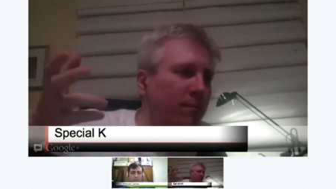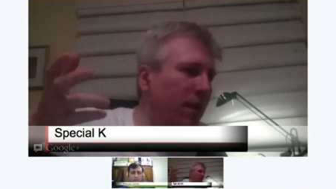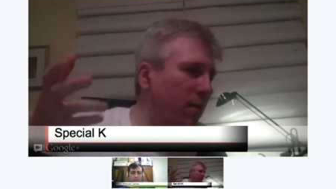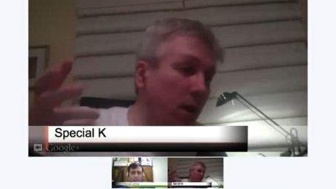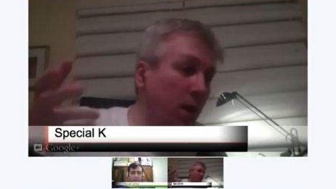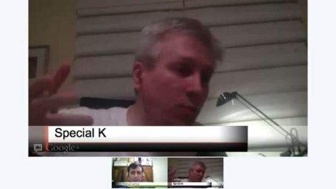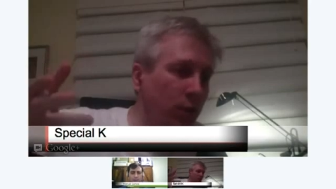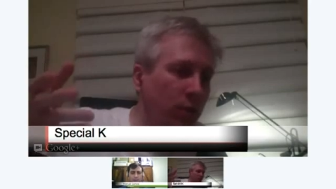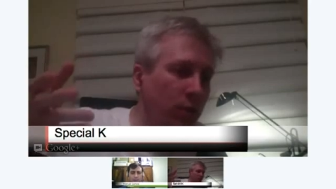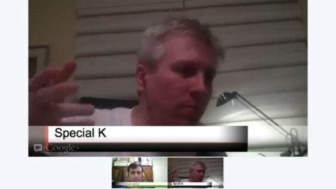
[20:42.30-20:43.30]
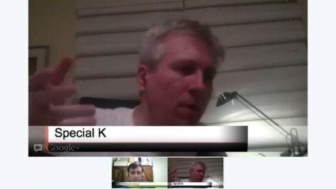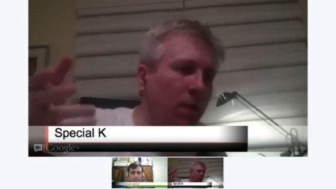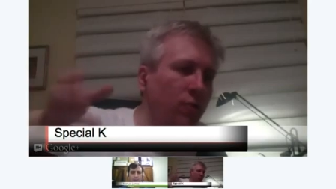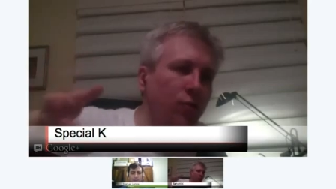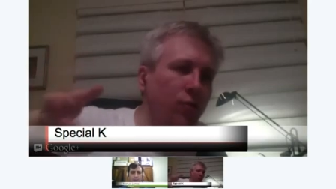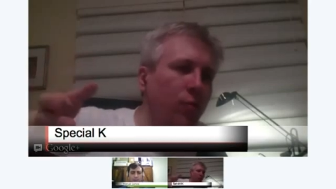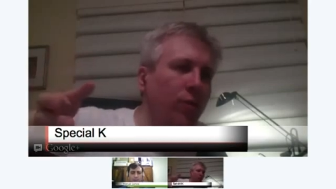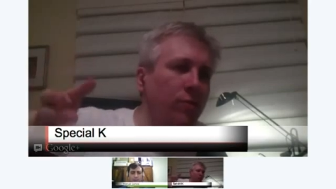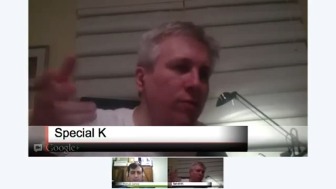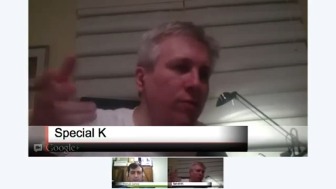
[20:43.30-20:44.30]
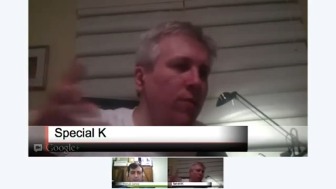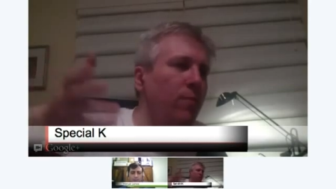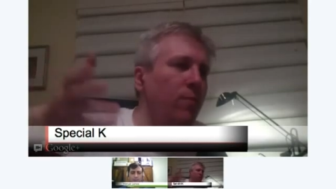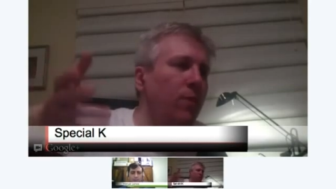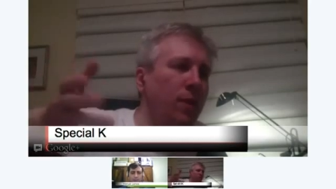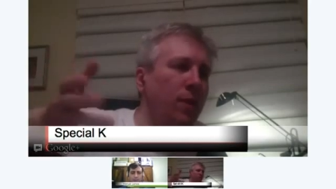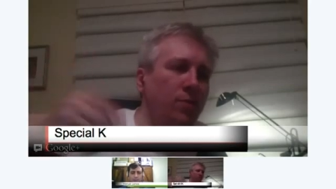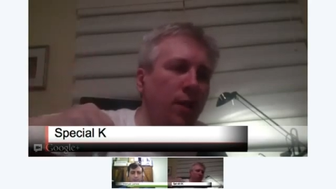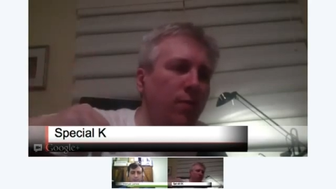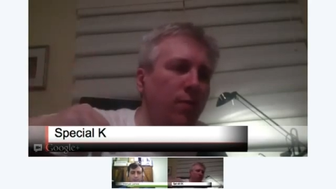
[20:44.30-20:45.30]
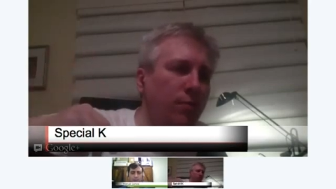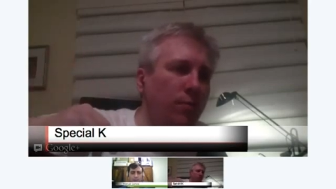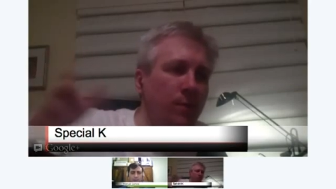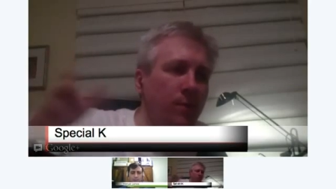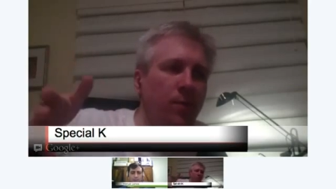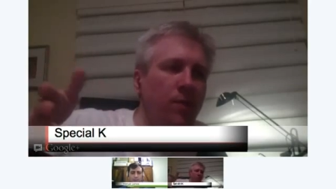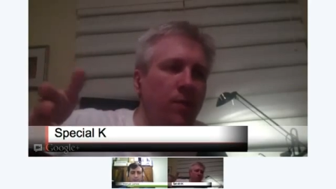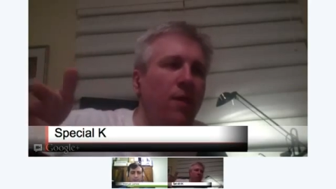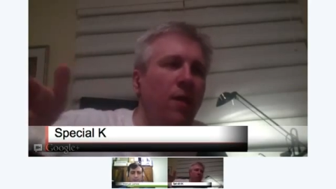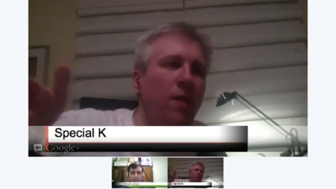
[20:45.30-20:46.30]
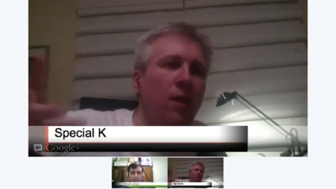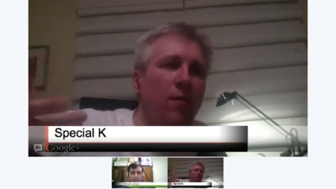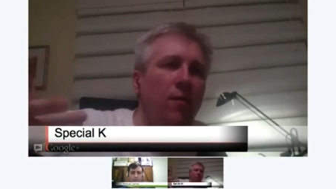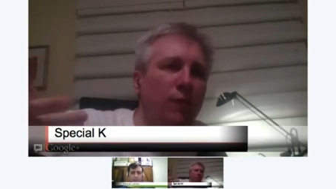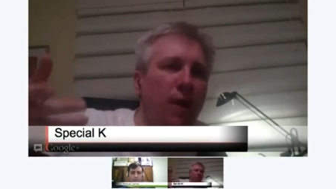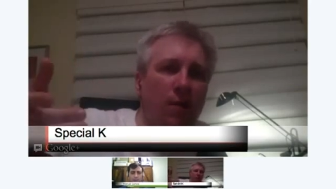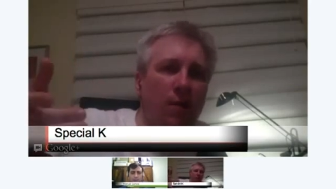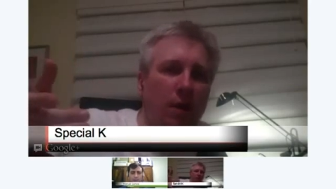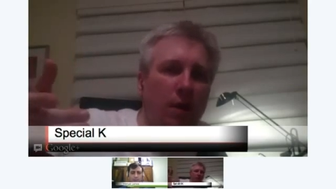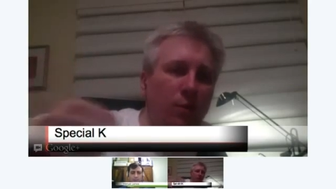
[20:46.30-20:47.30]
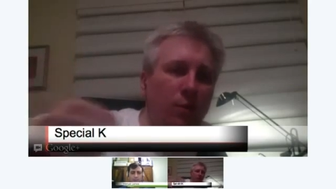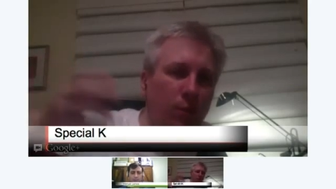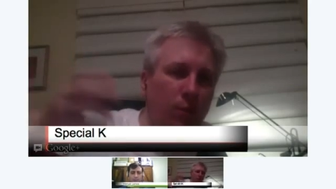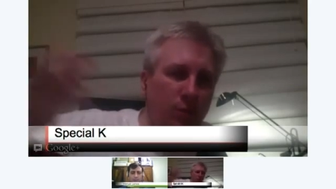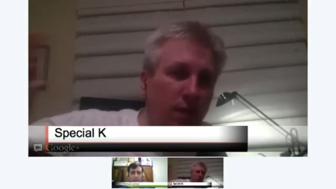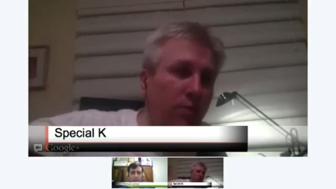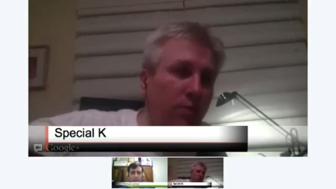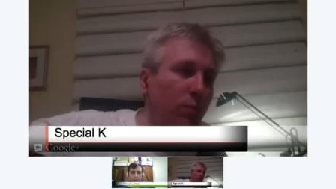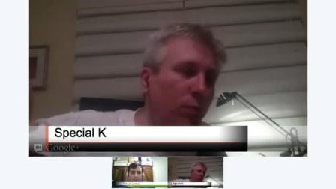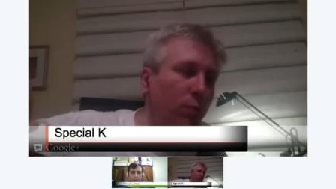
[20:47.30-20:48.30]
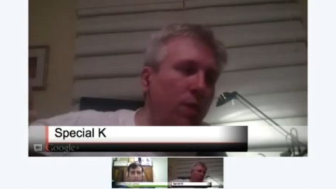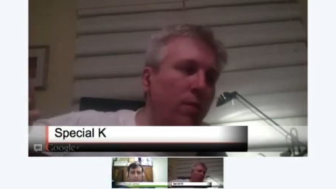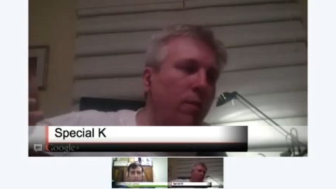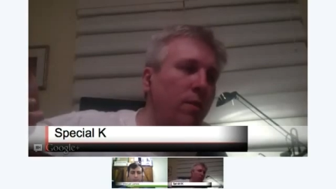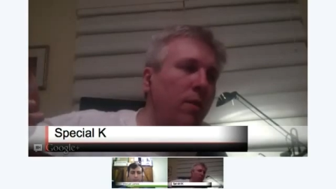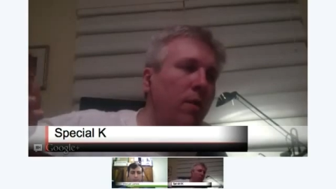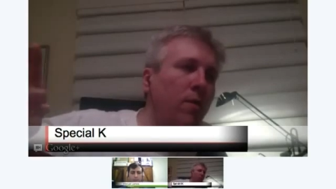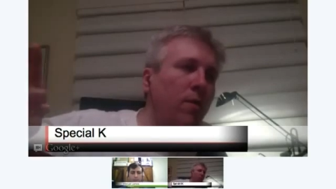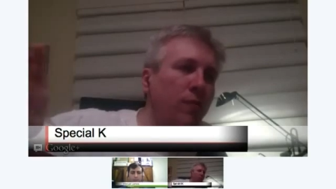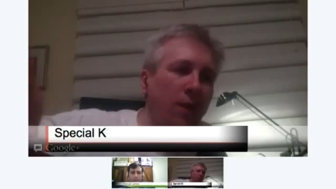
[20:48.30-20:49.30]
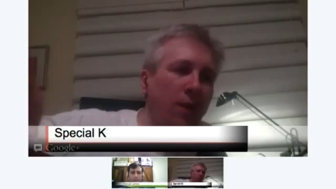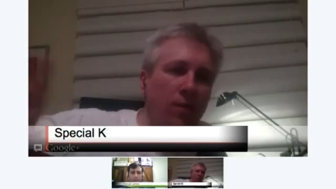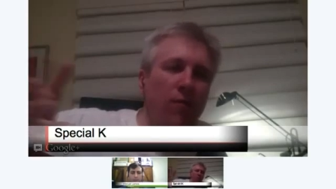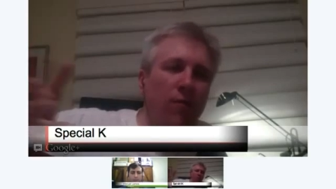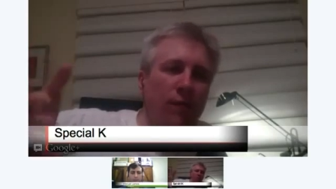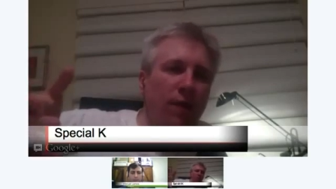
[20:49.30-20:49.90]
object. I'm not sure what the actual technical term is. There's a file object which can actually read. You give it a file